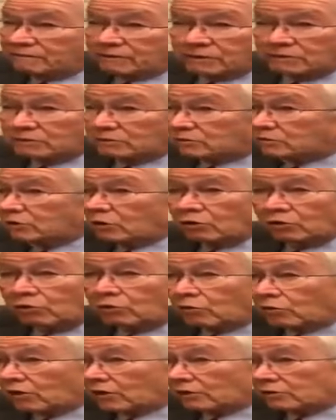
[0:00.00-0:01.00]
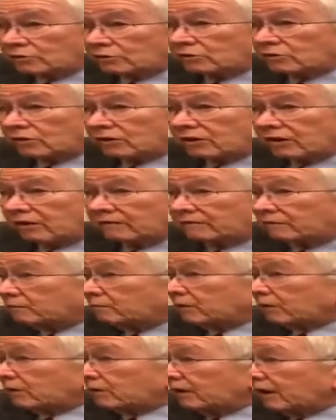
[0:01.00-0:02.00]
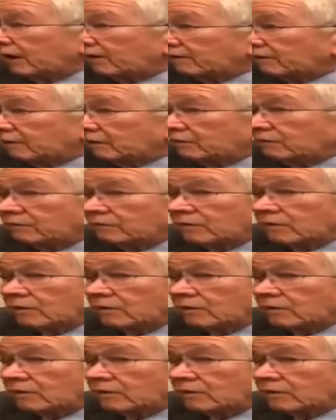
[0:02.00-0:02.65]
There's no organs you can get from a cadaver.